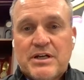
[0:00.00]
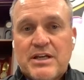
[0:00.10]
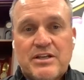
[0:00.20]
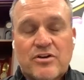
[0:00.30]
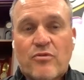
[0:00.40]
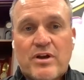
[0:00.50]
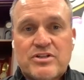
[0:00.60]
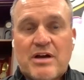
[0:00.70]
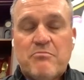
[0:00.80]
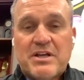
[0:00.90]
He did a great
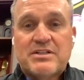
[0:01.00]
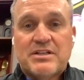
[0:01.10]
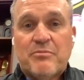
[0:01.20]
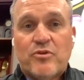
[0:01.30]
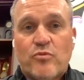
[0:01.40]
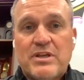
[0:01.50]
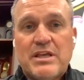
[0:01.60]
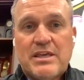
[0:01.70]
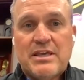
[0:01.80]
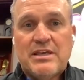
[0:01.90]
job mixing up the
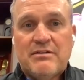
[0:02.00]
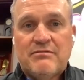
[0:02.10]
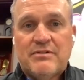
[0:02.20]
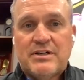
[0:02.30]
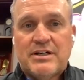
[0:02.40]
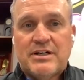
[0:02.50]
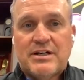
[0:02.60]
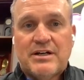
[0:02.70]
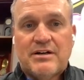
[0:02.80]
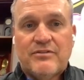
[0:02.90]
read key
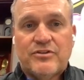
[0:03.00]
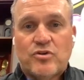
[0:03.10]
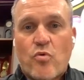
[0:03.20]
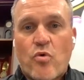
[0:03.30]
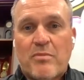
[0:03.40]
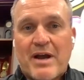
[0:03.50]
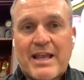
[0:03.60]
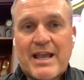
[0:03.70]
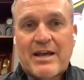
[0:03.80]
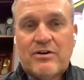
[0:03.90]
that the quarterback
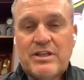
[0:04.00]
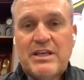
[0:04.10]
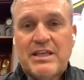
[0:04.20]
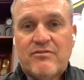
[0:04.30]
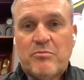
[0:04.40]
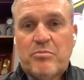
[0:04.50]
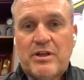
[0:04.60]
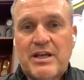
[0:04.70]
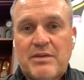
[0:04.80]
had on any given play,